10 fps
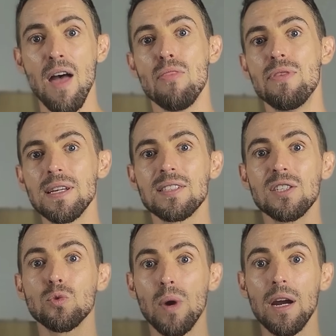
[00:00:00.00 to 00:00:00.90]
This
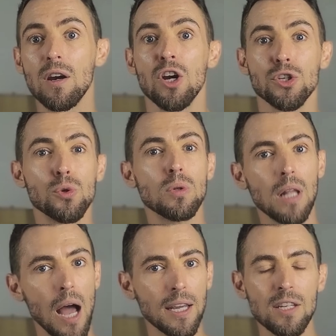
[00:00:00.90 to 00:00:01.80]
is where you
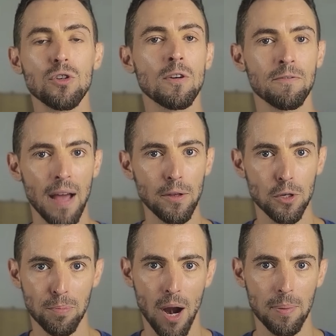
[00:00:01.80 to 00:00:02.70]
lock in your value
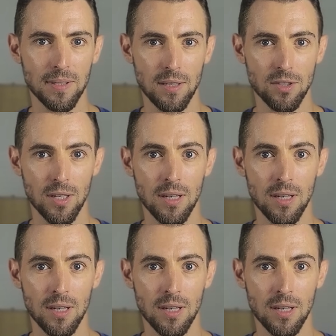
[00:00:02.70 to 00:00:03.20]
proposition.